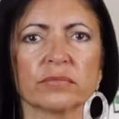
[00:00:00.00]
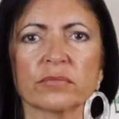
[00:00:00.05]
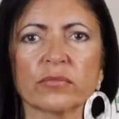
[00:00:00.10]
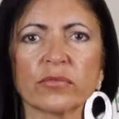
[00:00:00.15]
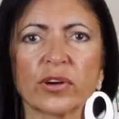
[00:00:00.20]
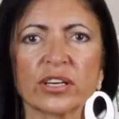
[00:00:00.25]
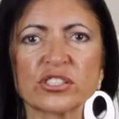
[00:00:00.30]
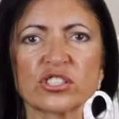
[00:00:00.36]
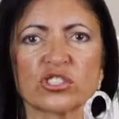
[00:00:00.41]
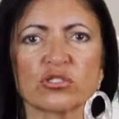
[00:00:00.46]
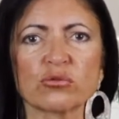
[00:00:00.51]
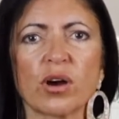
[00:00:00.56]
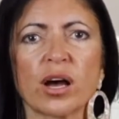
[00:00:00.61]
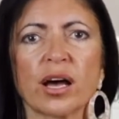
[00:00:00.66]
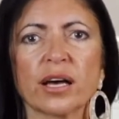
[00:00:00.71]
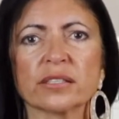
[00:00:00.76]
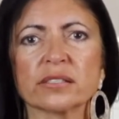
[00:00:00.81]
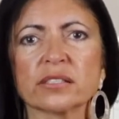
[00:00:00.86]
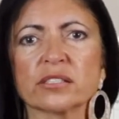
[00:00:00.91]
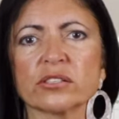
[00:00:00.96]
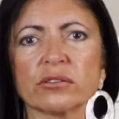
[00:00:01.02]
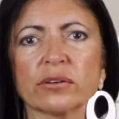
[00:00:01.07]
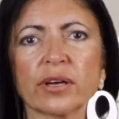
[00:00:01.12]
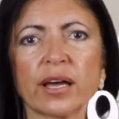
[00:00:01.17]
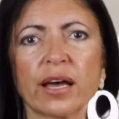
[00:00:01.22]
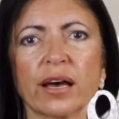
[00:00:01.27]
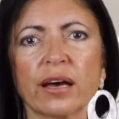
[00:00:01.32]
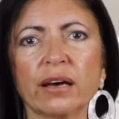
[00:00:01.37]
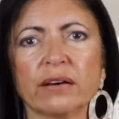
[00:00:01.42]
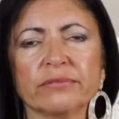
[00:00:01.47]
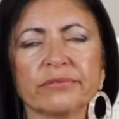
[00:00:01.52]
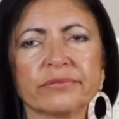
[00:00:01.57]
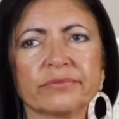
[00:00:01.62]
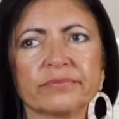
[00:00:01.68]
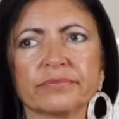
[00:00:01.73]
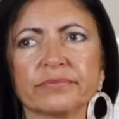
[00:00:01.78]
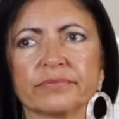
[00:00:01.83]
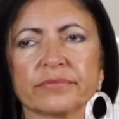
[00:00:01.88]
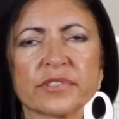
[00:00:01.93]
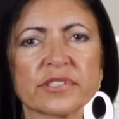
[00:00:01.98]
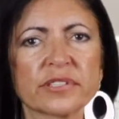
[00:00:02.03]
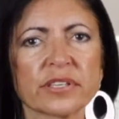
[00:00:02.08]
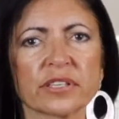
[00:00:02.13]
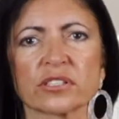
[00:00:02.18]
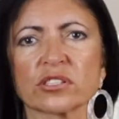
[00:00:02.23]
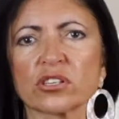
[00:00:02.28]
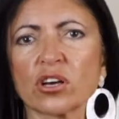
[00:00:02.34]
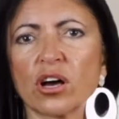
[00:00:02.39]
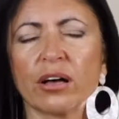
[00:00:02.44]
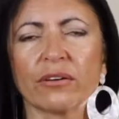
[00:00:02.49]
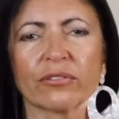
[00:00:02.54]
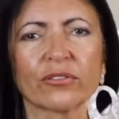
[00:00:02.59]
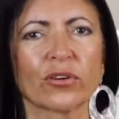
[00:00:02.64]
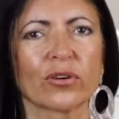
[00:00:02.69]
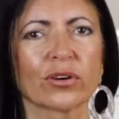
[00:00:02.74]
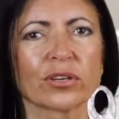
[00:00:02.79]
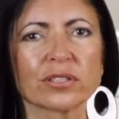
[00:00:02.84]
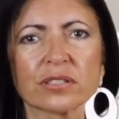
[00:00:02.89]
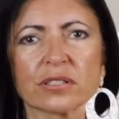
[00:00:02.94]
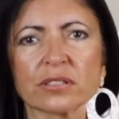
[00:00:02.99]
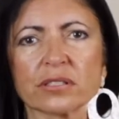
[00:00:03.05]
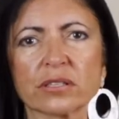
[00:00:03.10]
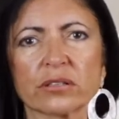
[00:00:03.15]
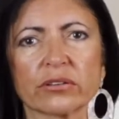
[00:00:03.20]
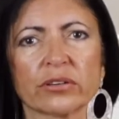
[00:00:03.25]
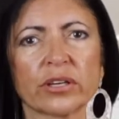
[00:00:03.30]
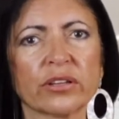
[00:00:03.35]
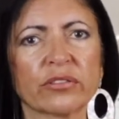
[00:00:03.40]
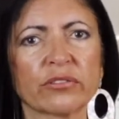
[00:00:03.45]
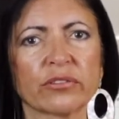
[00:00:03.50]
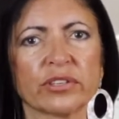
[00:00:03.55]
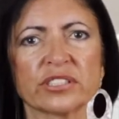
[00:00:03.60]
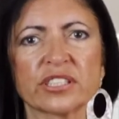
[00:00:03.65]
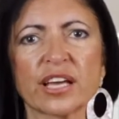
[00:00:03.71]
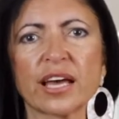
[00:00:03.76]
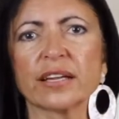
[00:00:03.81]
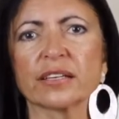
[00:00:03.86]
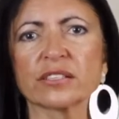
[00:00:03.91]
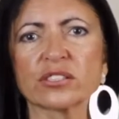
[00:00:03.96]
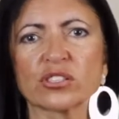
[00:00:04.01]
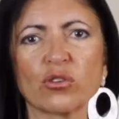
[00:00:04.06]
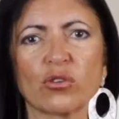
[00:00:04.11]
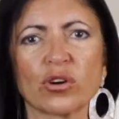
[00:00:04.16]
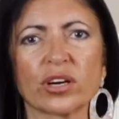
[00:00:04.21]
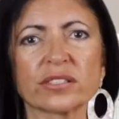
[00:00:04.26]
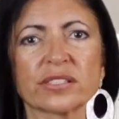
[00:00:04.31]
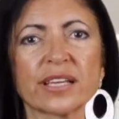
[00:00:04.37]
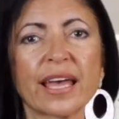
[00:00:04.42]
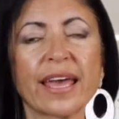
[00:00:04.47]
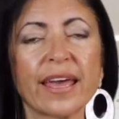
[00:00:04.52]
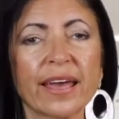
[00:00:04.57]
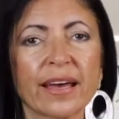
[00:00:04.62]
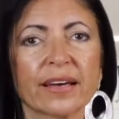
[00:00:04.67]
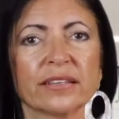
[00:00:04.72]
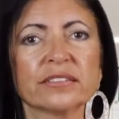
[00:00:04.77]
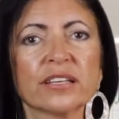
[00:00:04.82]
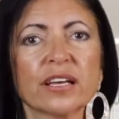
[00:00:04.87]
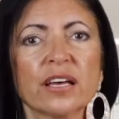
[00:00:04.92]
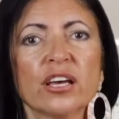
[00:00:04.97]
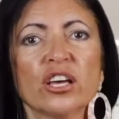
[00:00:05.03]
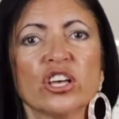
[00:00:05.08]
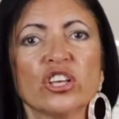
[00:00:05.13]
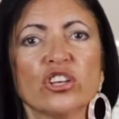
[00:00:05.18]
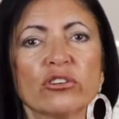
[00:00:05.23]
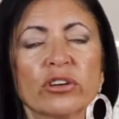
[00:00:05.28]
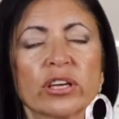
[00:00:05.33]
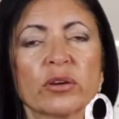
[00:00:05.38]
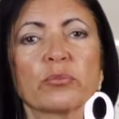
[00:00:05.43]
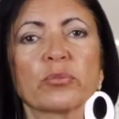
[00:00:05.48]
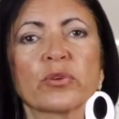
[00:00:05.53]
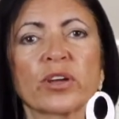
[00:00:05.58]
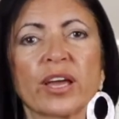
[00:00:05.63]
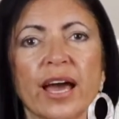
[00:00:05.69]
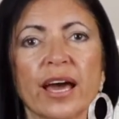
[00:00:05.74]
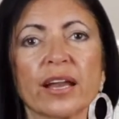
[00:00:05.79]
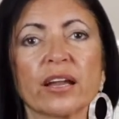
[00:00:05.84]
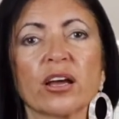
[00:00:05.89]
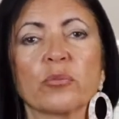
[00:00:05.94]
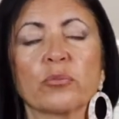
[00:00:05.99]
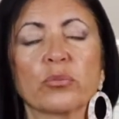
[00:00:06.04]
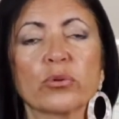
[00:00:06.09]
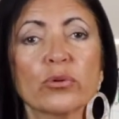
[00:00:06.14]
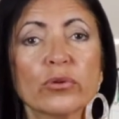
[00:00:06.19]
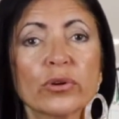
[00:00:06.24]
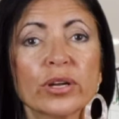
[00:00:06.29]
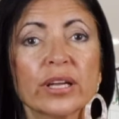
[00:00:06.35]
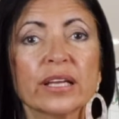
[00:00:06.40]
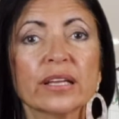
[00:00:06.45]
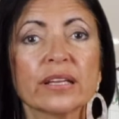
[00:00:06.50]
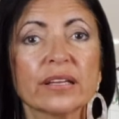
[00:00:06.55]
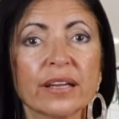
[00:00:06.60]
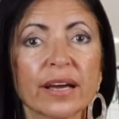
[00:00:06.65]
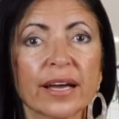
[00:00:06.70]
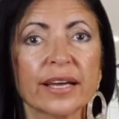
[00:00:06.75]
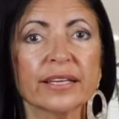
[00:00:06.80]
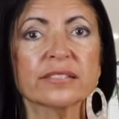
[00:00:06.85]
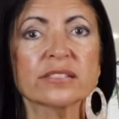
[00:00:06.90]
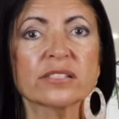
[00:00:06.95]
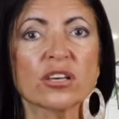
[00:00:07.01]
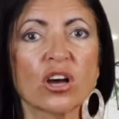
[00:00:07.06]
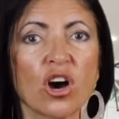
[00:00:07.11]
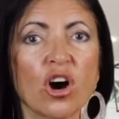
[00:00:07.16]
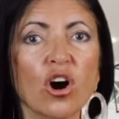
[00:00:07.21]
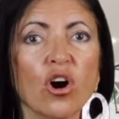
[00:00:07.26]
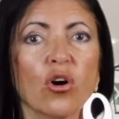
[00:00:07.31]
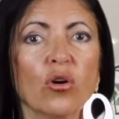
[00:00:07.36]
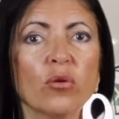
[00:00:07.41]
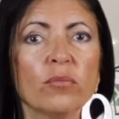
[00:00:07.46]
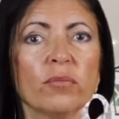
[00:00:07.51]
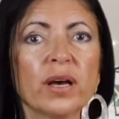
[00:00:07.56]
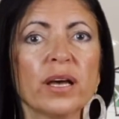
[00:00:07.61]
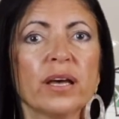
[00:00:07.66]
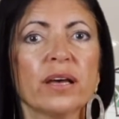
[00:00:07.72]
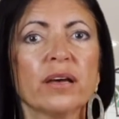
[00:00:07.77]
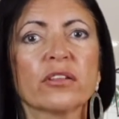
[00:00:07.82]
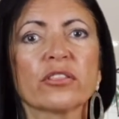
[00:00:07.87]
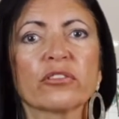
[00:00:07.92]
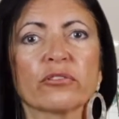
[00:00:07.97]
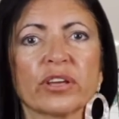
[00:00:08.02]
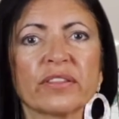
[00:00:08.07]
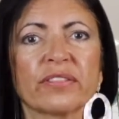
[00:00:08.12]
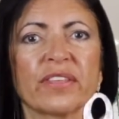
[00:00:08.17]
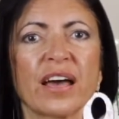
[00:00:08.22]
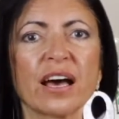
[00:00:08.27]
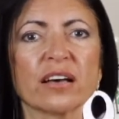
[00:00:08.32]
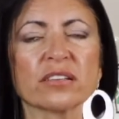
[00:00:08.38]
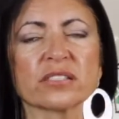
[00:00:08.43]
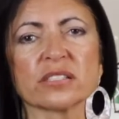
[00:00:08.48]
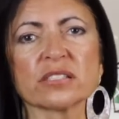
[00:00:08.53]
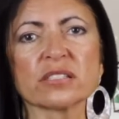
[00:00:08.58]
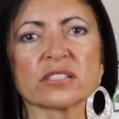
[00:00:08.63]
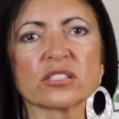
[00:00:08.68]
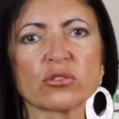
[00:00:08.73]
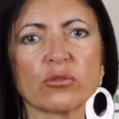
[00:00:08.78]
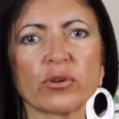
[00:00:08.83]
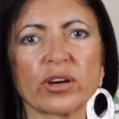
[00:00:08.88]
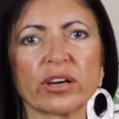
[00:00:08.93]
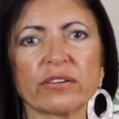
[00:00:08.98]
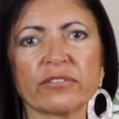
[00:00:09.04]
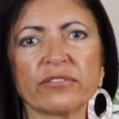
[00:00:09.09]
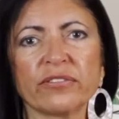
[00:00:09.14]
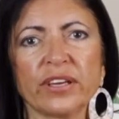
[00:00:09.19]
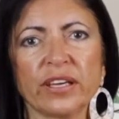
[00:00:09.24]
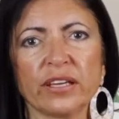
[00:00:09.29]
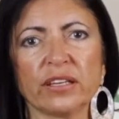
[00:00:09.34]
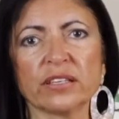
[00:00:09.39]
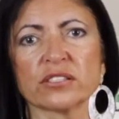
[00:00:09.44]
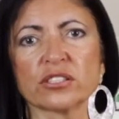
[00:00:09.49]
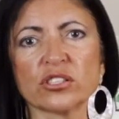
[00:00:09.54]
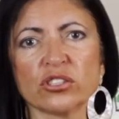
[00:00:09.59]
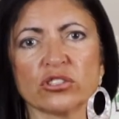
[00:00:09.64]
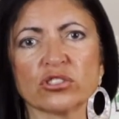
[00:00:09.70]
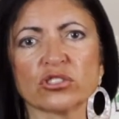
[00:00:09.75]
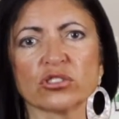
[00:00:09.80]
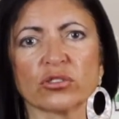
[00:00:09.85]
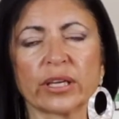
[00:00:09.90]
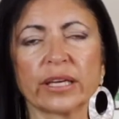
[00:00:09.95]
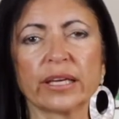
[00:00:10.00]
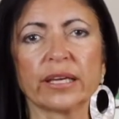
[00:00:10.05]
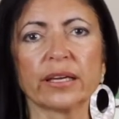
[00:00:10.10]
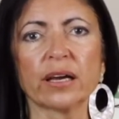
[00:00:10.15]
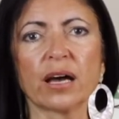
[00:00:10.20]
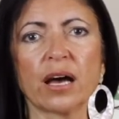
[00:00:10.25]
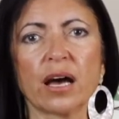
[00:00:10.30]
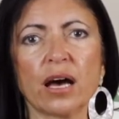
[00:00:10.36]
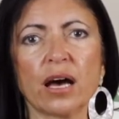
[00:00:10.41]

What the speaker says: restaurants, you have 6 golf courses, 33 tennis courts, and you can get a pretty nice home. 3,000 square feet is usually